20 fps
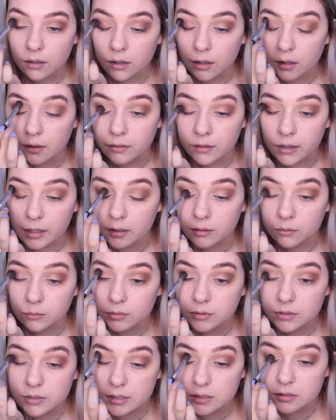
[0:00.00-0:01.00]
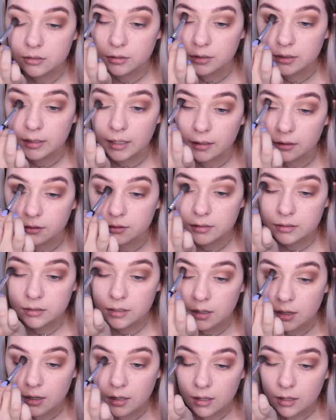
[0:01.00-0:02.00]
and then once there's nothing else,
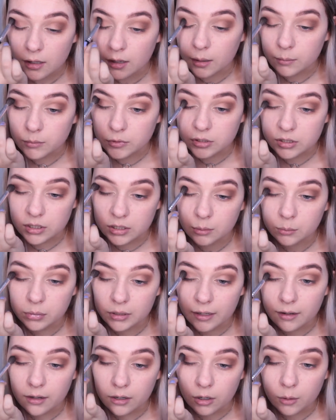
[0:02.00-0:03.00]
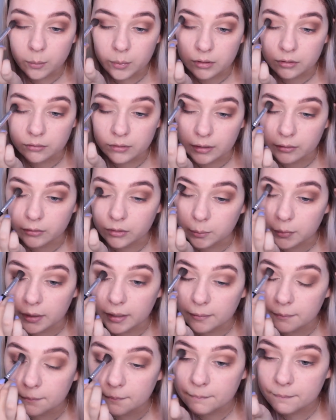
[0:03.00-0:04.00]
I'm just going to blend it up and around a
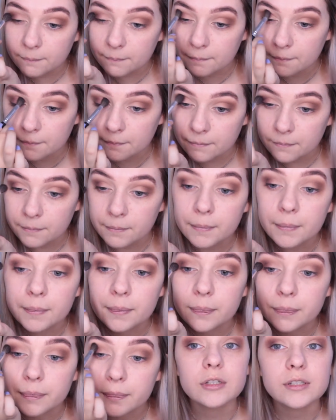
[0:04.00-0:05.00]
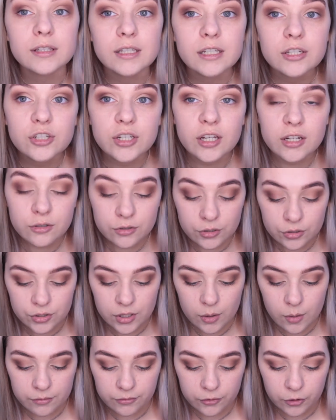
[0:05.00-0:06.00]
bit. Plus these shadows are
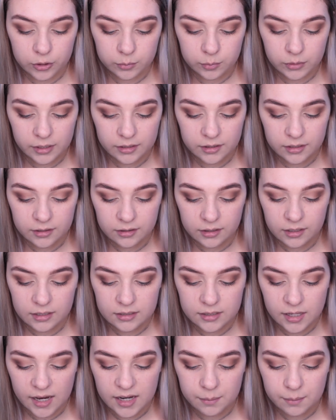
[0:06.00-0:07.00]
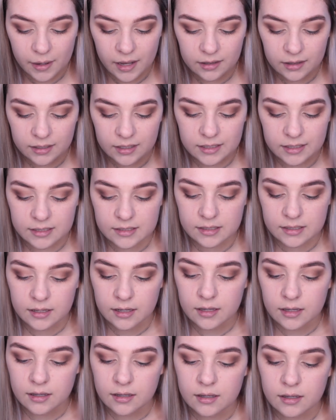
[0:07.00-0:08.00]
so affordable. I think the entire palette is
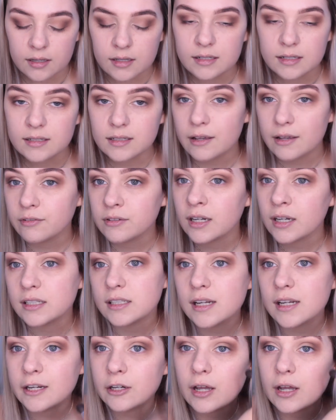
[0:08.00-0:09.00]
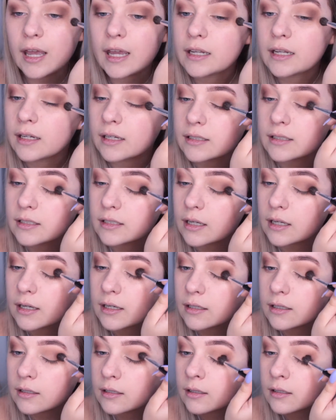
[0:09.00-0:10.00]
$7.99 or
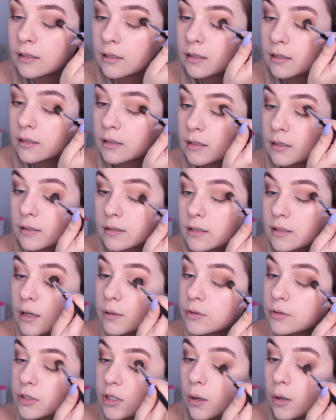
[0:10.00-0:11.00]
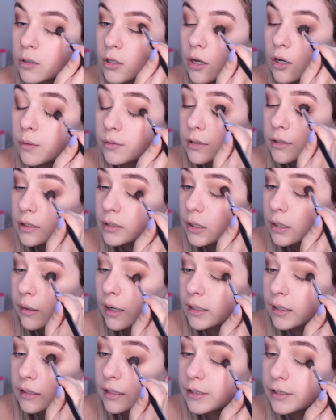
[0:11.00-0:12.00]
$8.99. So to go along with the
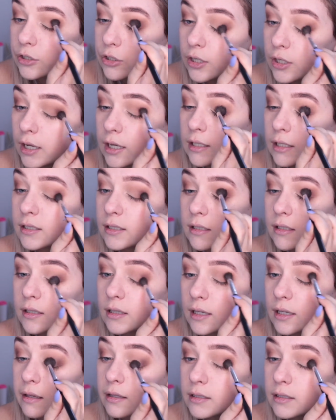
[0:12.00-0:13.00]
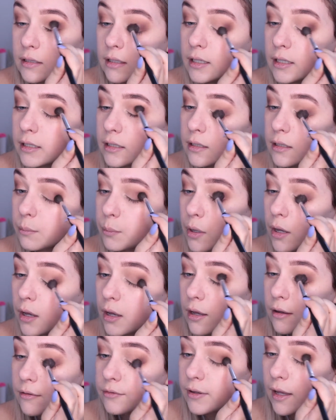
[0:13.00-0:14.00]
Al0haGlitz shades, this is
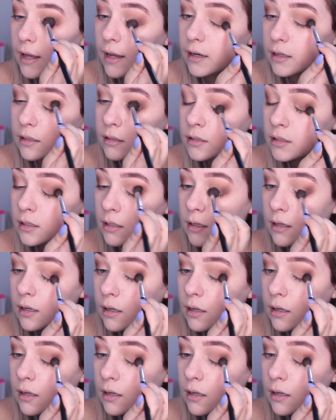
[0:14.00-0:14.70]
perfect